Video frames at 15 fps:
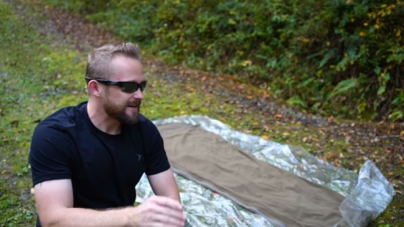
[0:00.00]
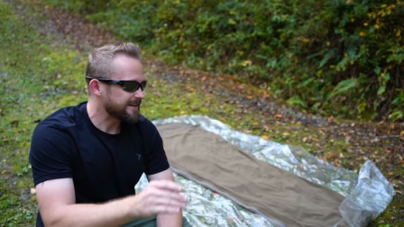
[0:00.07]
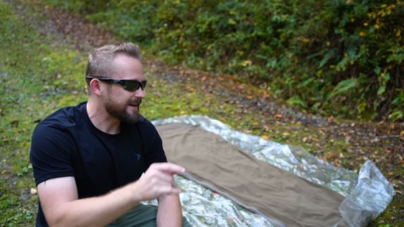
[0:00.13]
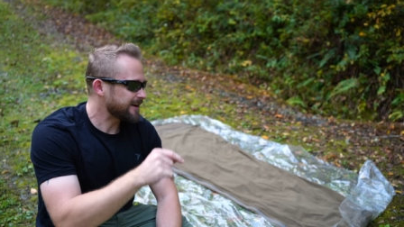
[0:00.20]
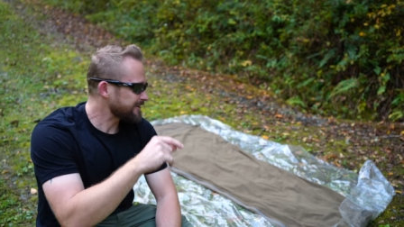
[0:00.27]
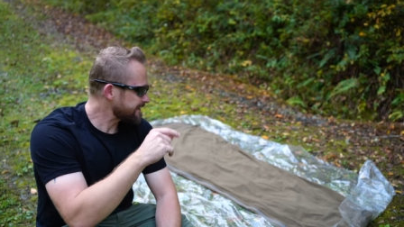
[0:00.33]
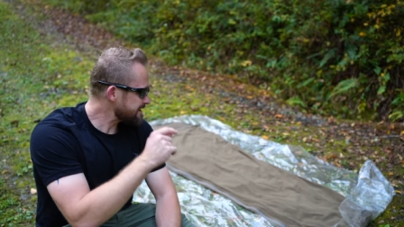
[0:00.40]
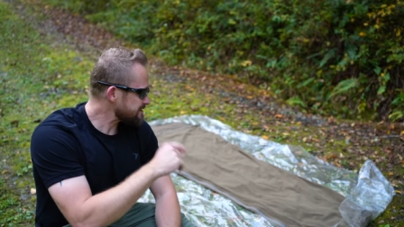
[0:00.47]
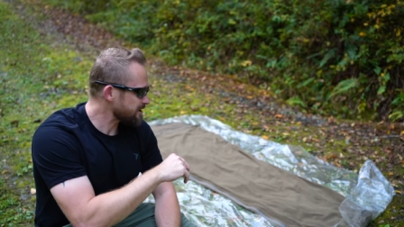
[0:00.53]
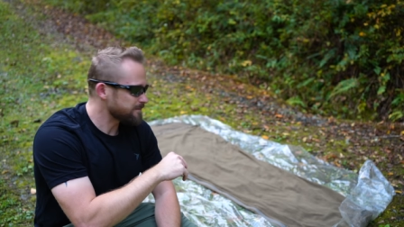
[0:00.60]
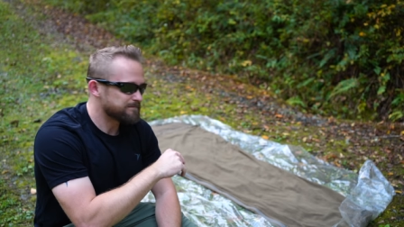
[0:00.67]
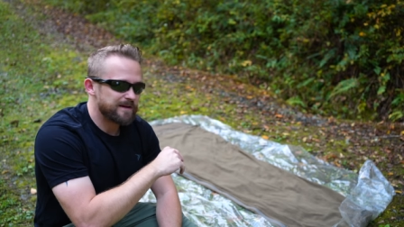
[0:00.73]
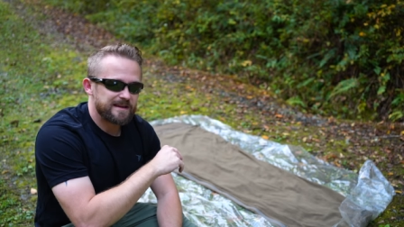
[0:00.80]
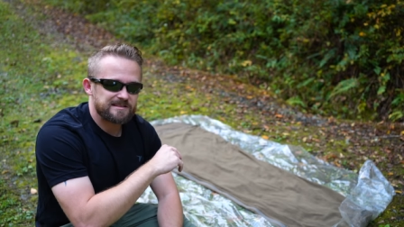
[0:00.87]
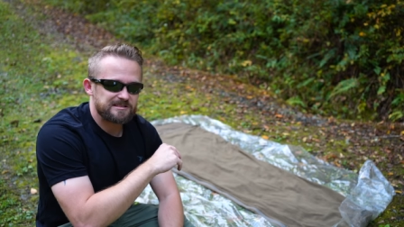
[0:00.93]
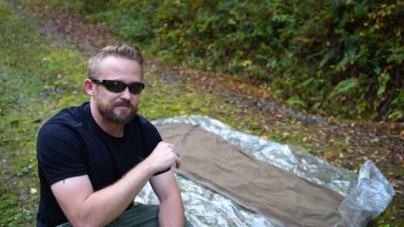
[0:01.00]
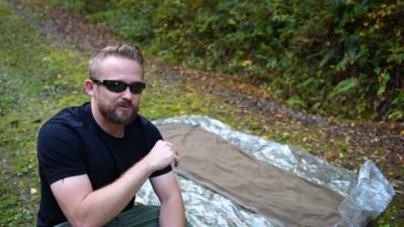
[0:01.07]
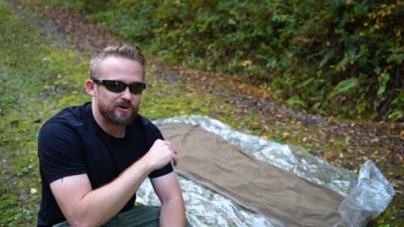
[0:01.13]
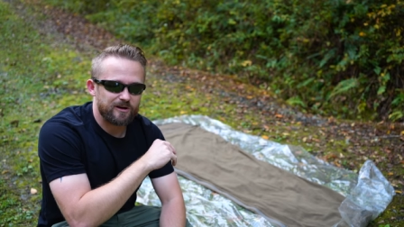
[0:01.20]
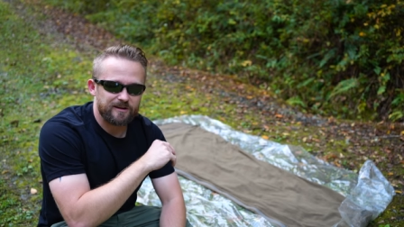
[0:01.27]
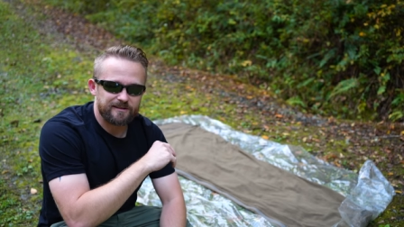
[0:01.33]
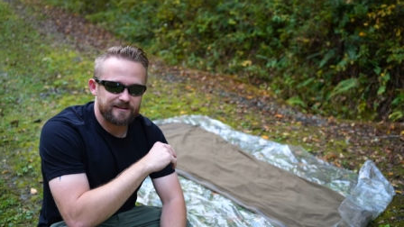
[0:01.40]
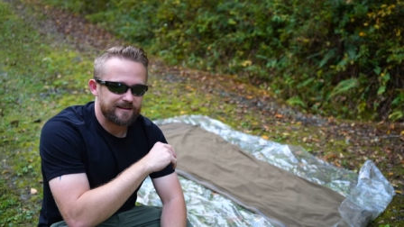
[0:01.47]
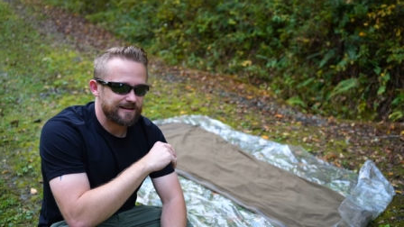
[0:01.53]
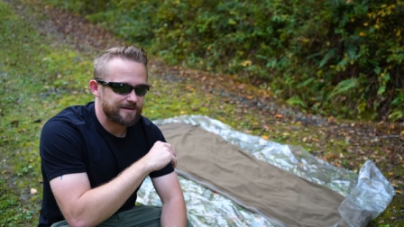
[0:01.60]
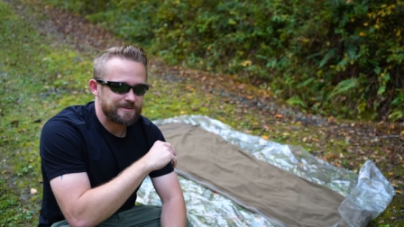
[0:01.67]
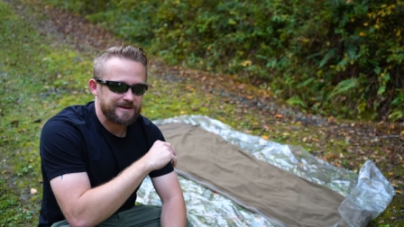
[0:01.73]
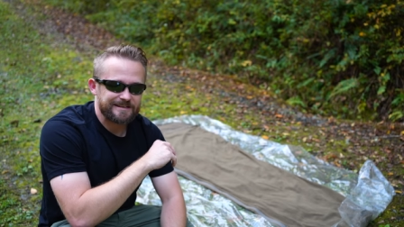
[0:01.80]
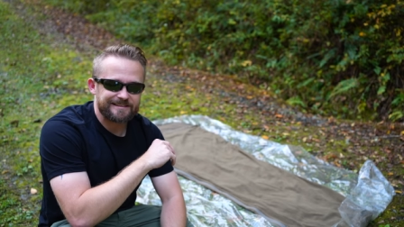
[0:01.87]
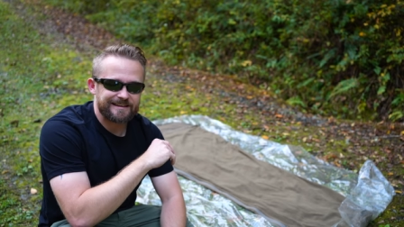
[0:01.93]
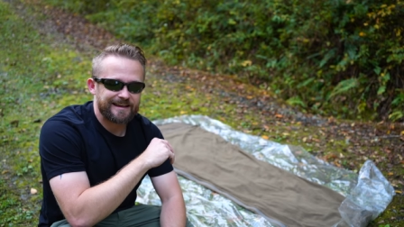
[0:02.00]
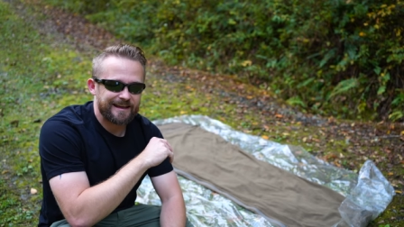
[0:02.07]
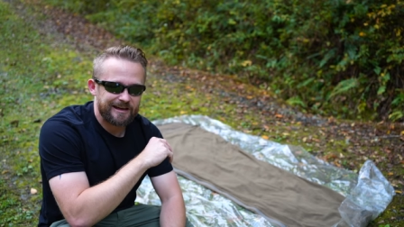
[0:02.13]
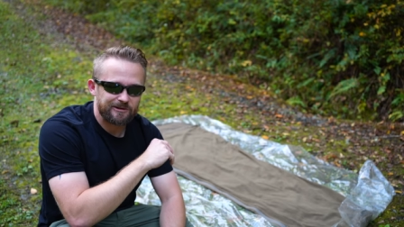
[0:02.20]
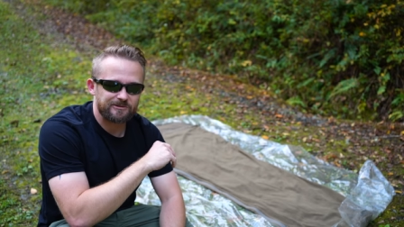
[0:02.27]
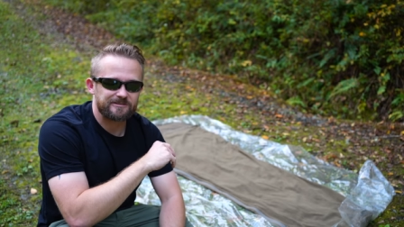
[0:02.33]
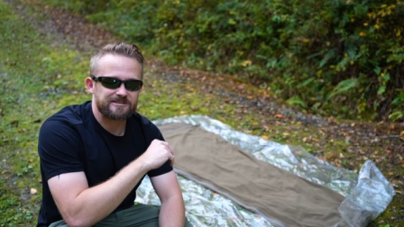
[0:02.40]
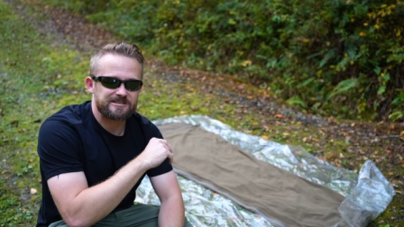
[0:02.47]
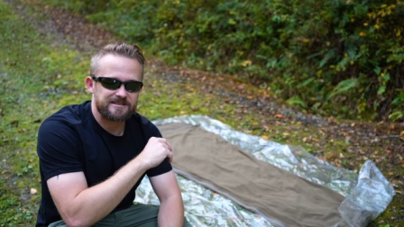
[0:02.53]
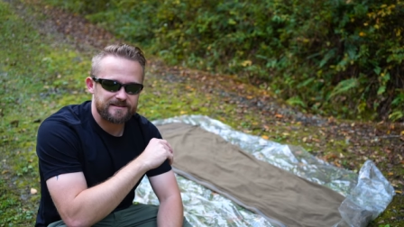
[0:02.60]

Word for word: Now these are based upon, I mean, countless